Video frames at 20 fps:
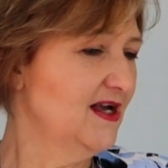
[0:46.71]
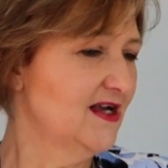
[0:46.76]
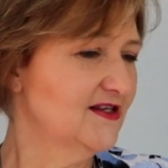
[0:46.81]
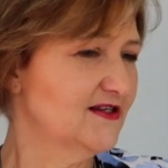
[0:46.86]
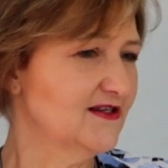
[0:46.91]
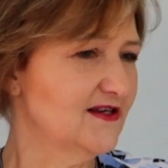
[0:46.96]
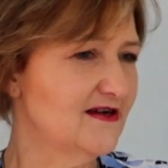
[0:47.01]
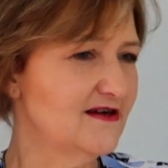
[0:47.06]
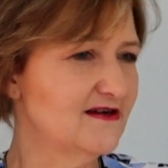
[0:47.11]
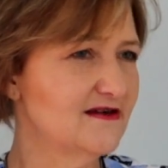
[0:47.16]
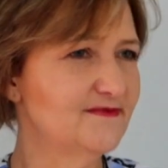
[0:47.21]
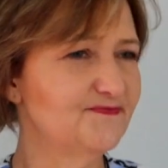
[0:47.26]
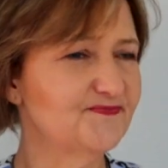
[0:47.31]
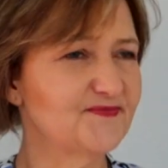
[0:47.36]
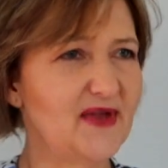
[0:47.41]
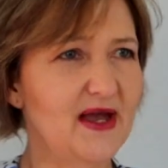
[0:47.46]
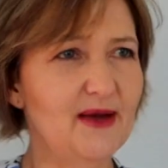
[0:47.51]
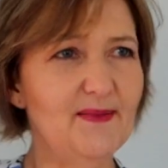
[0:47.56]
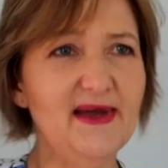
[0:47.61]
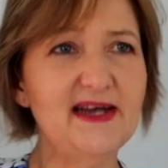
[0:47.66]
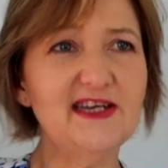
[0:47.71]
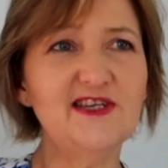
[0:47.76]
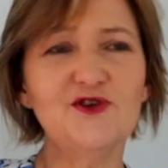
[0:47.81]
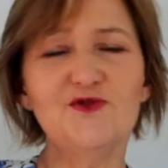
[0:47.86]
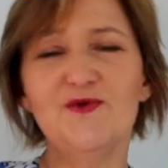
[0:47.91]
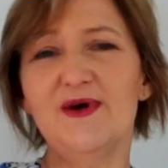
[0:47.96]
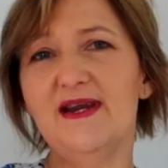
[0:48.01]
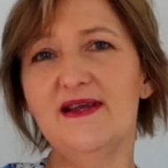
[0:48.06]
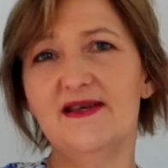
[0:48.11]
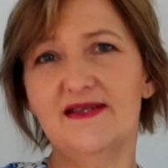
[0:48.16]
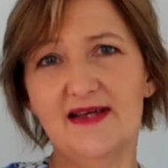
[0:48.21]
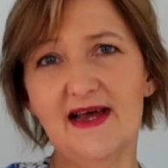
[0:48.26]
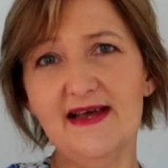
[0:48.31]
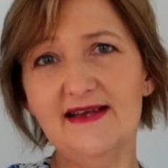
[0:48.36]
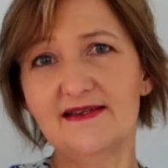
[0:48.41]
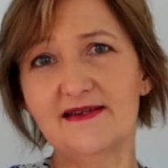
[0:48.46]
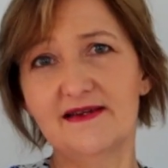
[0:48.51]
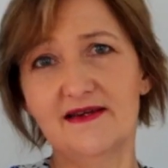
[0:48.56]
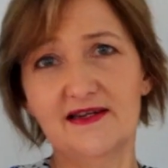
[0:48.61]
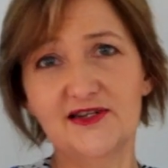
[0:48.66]
So I'm actually quite
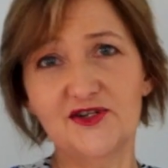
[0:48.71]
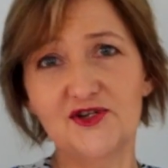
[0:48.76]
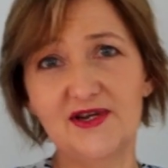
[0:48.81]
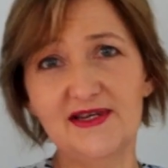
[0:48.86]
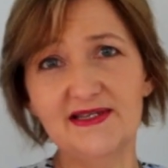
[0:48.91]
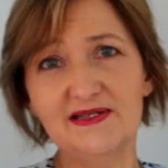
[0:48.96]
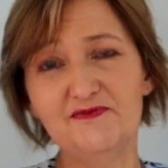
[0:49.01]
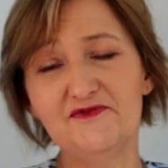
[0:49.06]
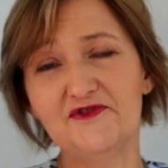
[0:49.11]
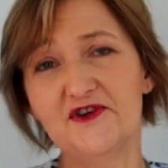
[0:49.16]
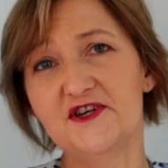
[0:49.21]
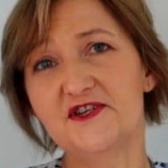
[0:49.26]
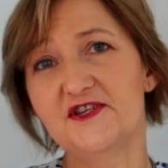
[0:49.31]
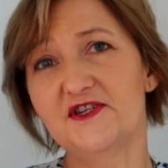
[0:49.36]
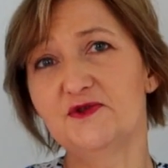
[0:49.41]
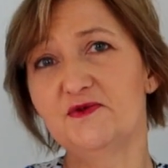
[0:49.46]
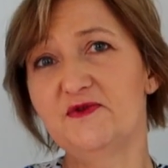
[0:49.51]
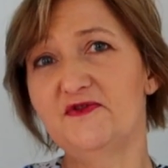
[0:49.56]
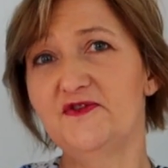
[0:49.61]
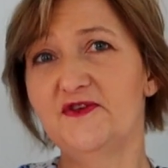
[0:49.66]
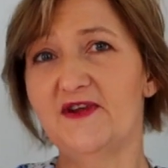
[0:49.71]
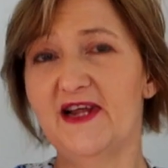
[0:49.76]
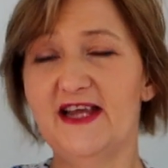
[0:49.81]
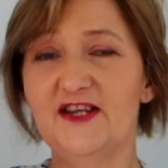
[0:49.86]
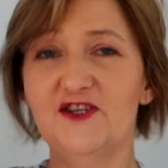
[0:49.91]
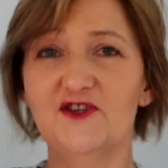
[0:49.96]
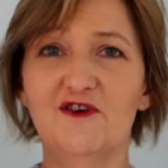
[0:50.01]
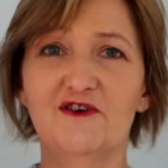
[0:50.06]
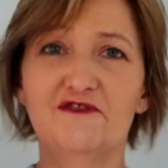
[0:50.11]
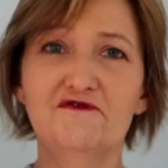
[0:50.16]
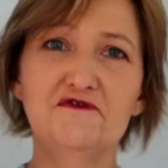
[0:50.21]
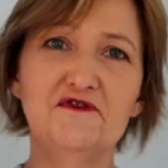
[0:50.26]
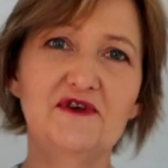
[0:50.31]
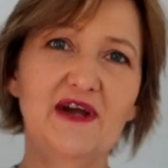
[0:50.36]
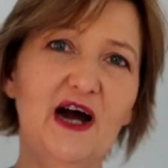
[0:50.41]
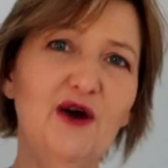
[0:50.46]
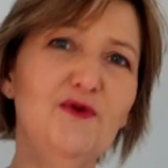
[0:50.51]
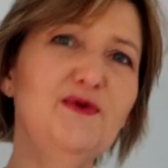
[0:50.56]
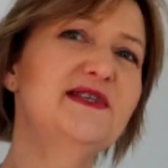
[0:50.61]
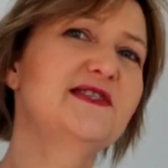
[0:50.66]
excited. I'll share some photos with you later on. For
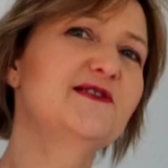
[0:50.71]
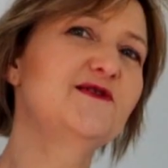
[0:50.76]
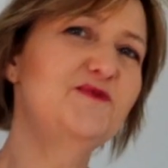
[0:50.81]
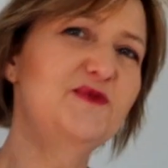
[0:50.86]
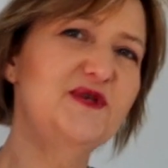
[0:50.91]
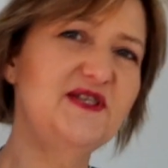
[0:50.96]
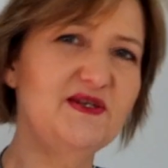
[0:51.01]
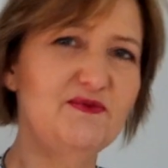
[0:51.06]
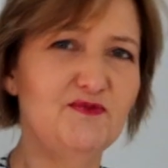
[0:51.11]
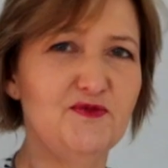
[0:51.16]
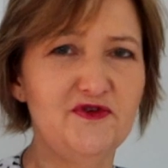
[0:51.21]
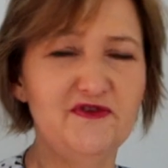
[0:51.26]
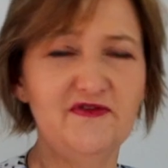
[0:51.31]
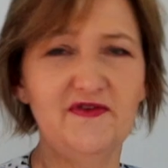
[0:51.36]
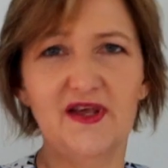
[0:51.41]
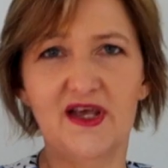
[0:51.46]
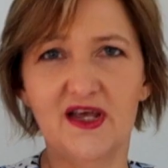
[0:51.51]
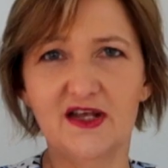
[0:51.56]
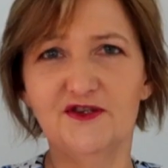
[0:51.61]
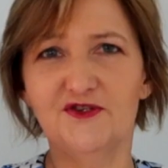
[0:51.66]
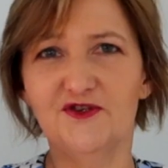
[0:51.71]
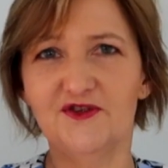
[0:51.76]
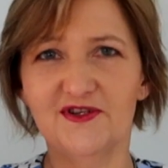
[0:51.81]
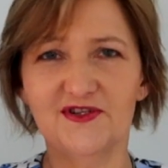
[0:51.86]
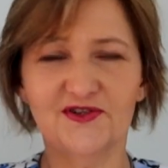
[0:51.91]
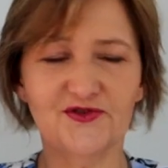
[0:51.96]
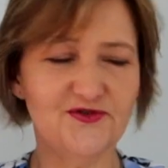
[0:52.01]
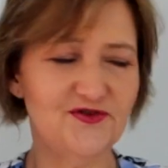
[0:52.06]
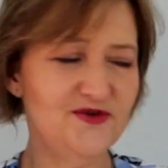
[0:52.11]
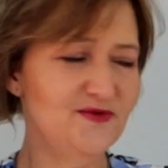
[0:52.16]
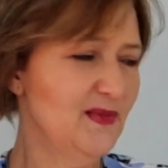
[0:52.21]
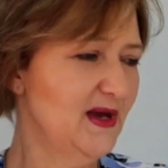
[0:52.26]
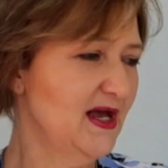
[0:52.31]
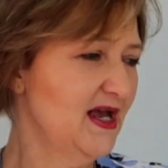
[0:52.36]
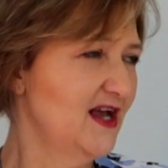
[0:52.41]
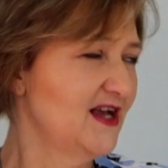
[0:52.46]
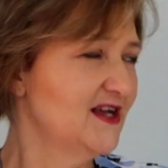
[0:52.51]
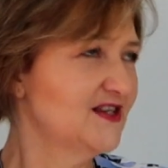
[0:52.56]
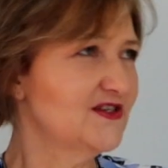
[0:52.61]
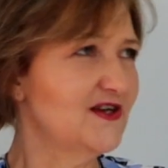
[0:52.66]
now, we're still busy moving into this room,
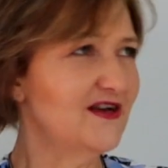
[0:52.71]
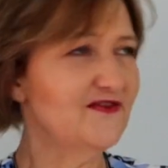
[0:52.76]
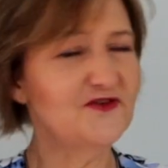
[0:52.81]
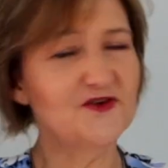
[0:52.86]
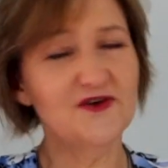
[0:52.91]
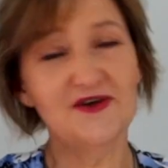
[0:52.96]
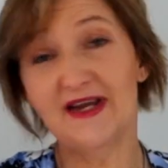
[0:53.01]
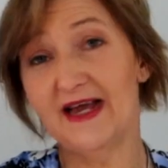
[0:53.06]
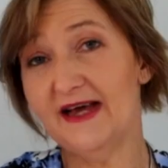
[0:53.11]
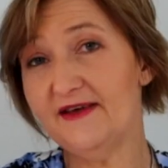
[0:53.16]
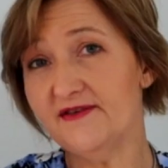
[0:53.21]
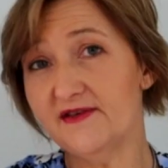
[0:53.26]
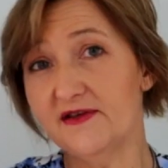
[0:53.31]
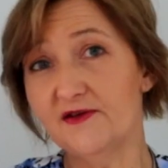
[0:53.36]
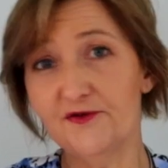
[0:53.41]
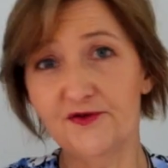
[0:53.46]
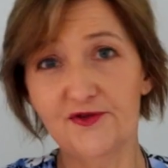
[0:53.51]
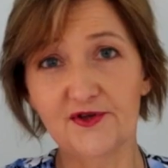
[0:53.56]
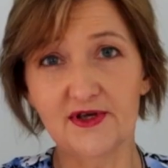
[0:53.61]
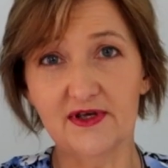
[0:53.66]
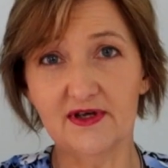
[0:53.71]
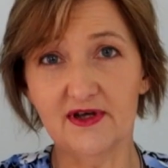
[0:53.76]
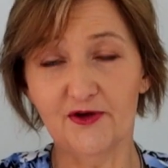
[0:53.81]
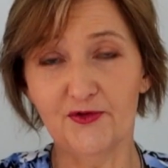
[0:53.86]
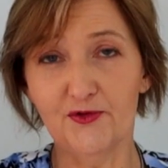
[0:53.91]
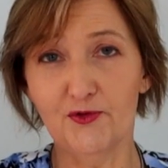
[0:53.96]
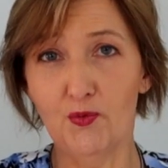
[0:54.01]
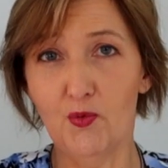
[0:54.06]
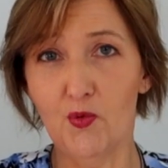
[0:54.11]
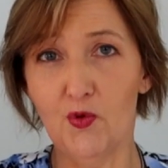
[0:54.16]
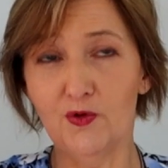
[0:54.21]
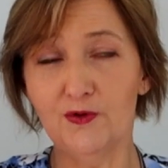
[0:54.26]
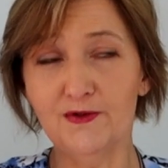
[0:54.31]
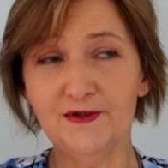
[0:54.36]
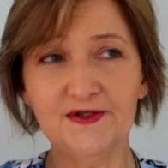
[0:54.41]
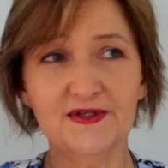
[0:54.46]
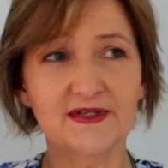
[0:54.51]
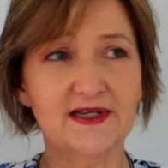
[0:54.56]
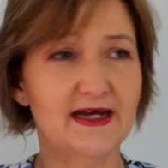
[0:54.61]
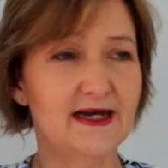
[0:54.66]
so I've got nothing on the
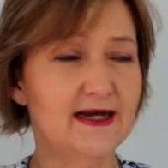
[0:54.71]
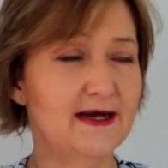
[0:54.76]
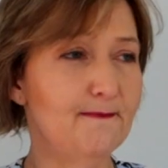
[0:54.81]
walls.